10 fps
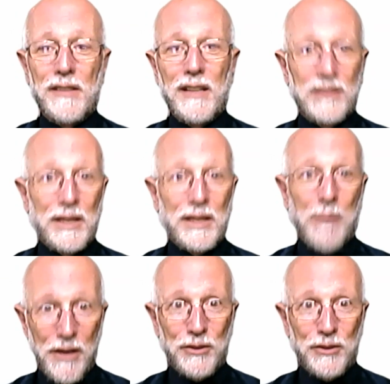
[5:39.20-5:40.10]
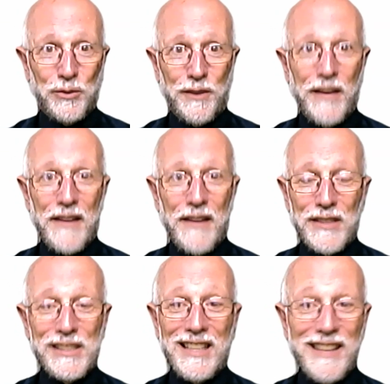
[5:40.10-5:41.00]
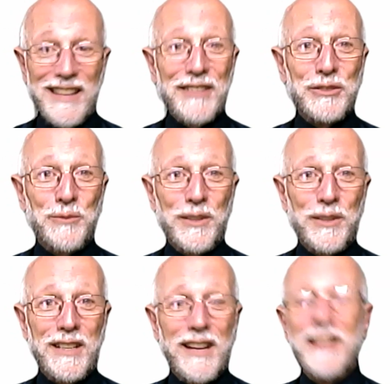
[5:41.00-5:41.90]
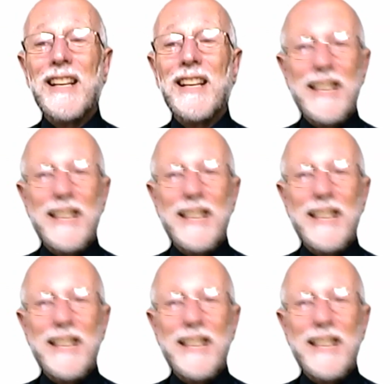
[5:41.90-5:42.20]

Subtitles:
some other sort of advocacy thing that you're working on